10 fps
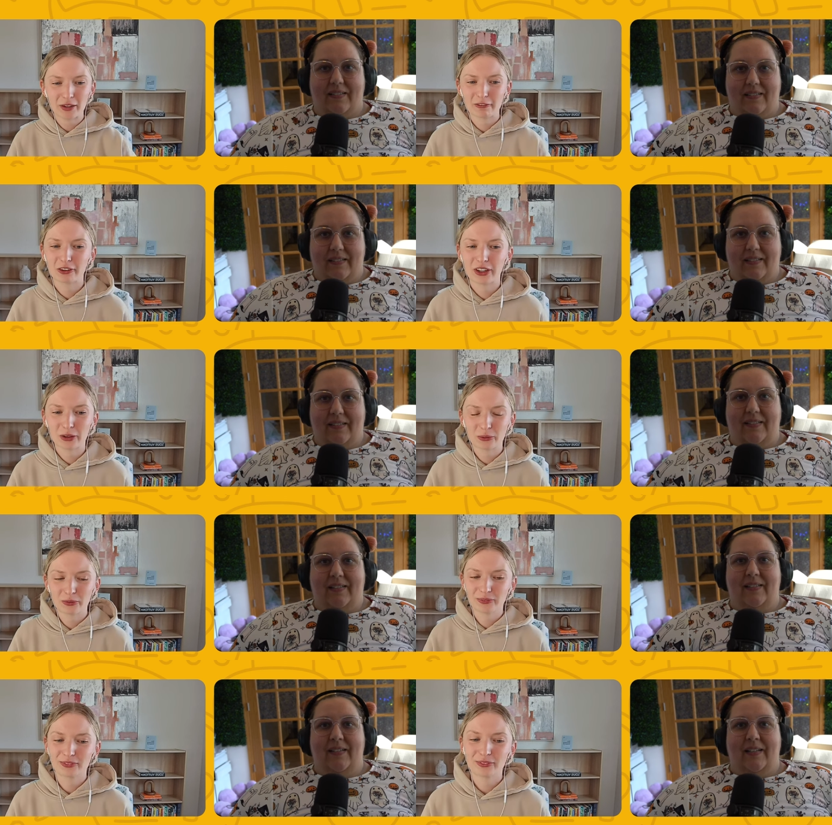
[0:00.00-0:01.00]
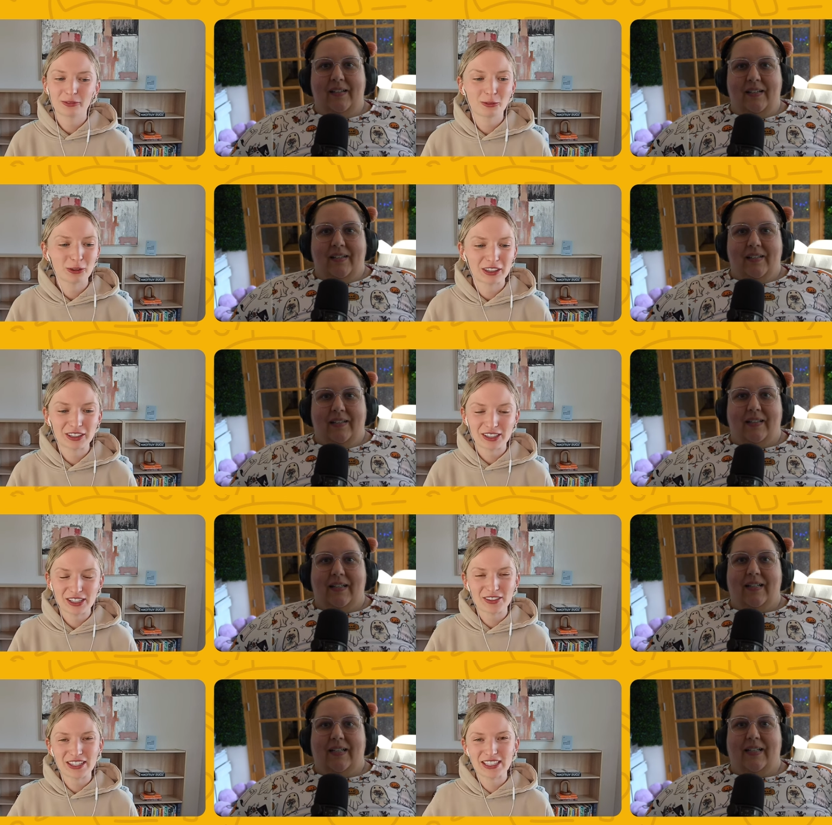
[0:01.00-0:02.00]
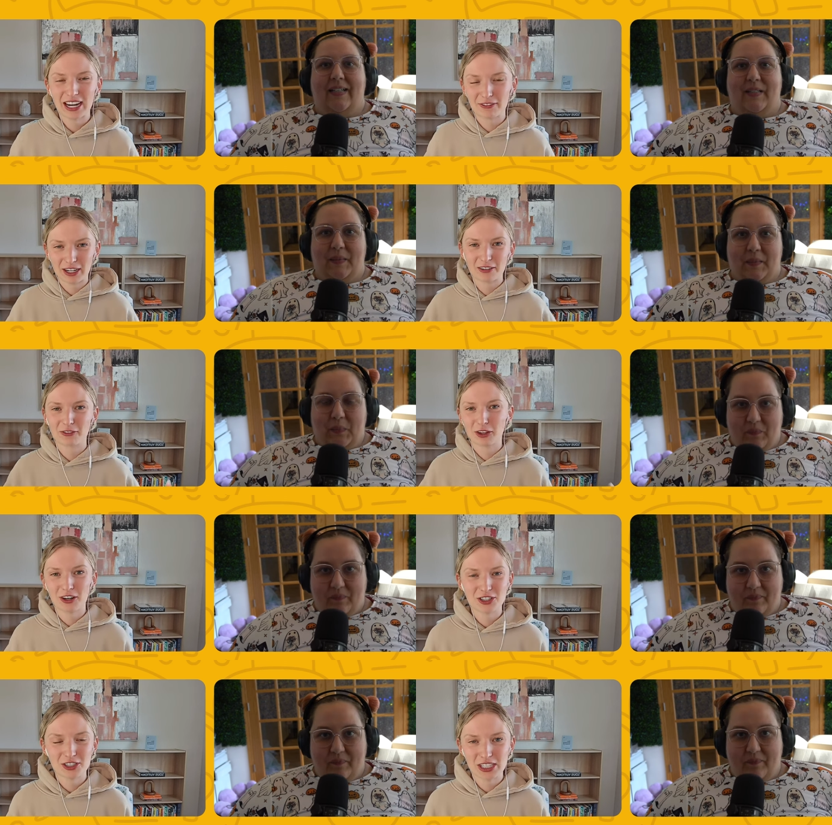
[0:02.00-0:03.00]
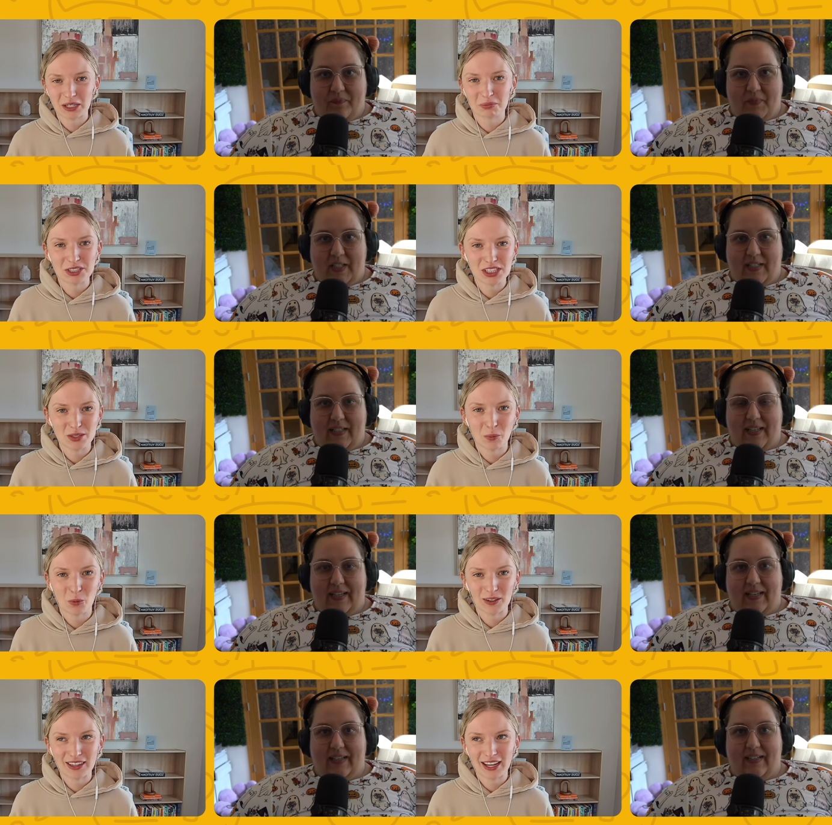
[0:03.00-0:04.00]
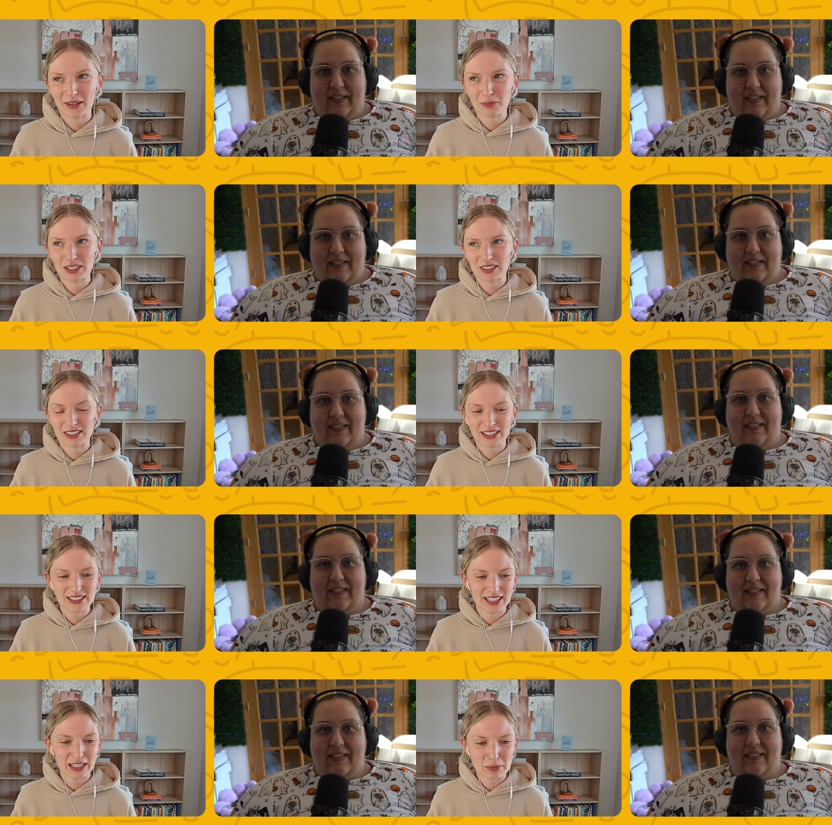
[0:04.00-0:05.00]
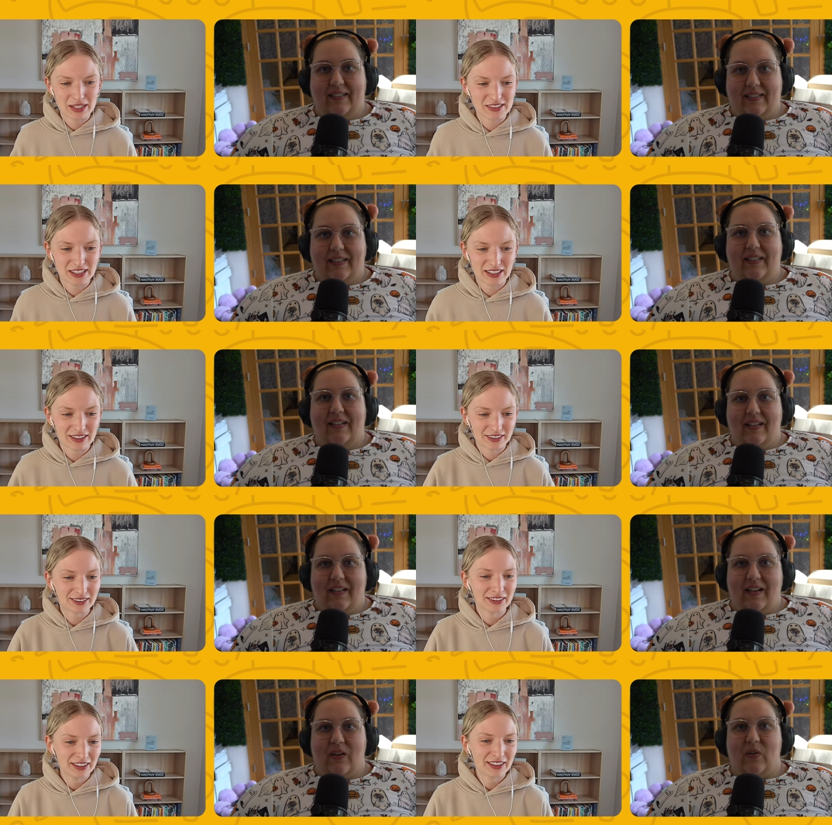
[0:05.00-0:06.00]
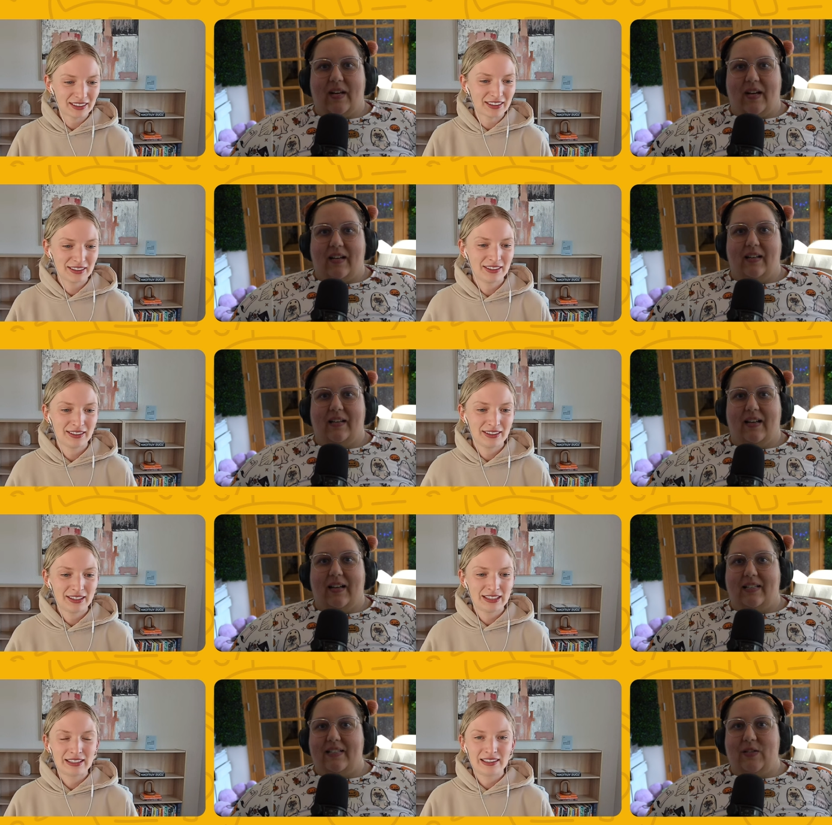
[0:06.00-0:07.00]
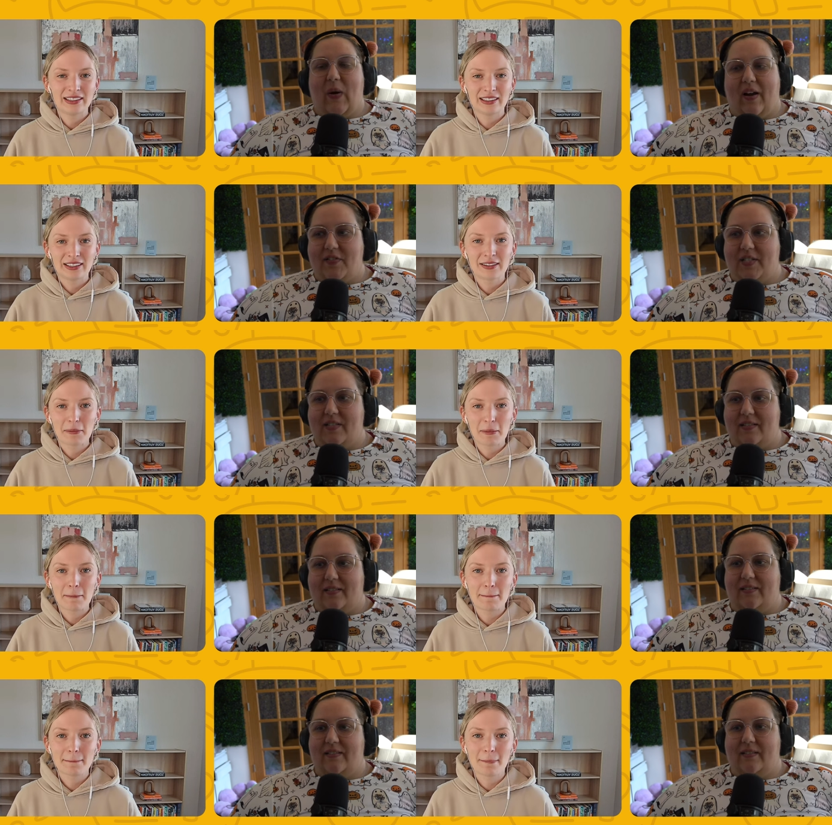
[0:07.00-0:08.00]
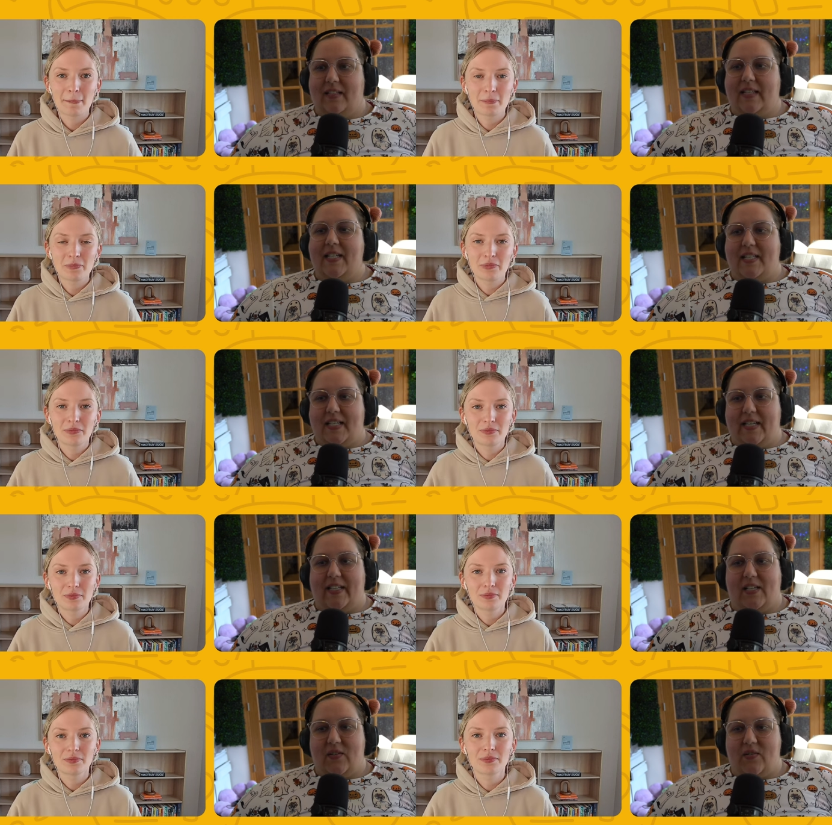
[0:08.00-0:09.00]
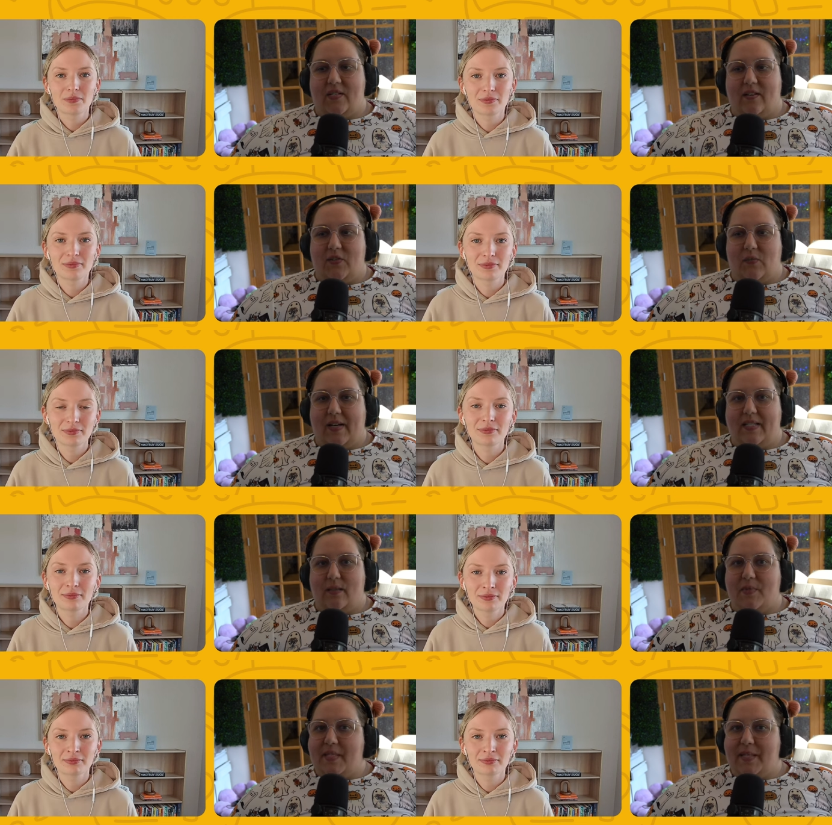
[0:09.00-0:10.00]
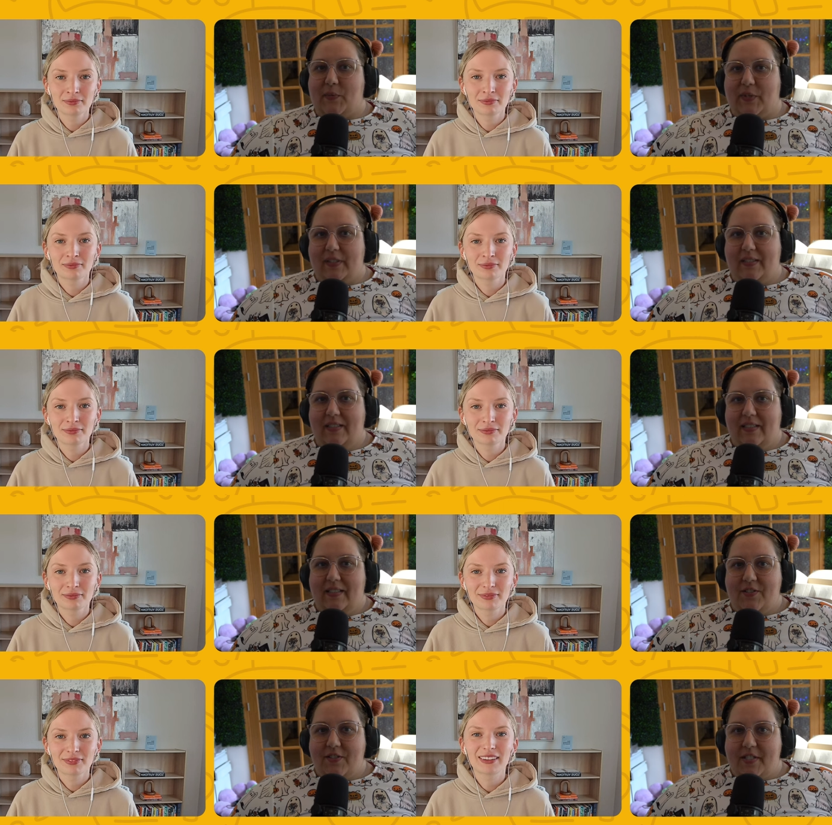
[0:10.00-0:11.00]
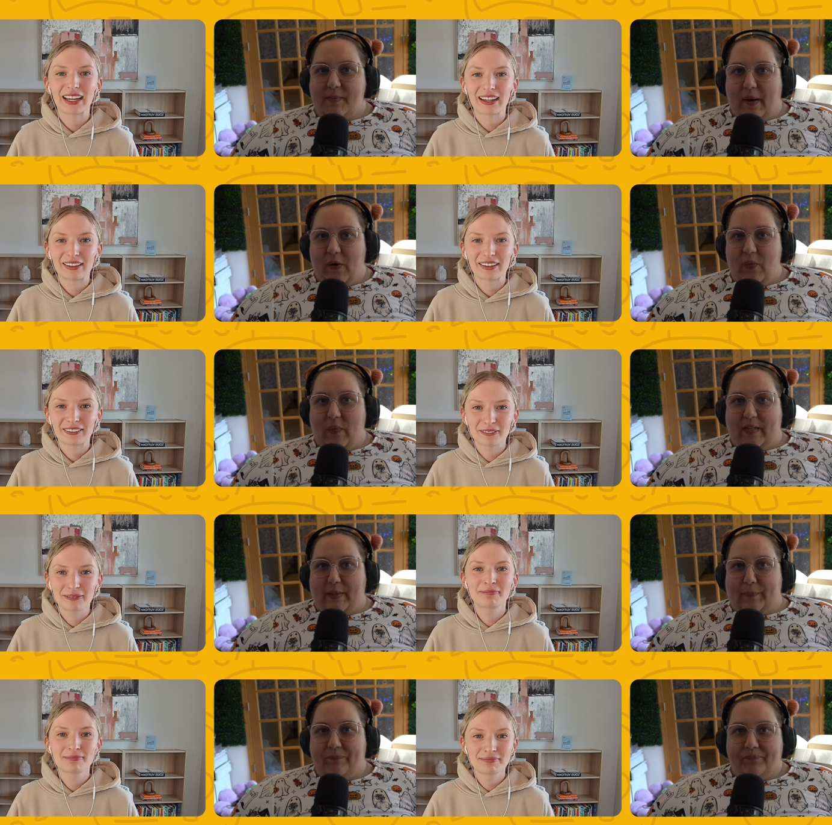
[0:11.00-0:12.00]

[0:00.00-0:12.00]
Speaker 1: I feel like really you need to have kind of a larger team to support yeah. that because it gets kind of messy.
Speaker 2: Oh, yeah. And you have to, at the end of the day, I think you still have to write some SQL. Yeah. Just about where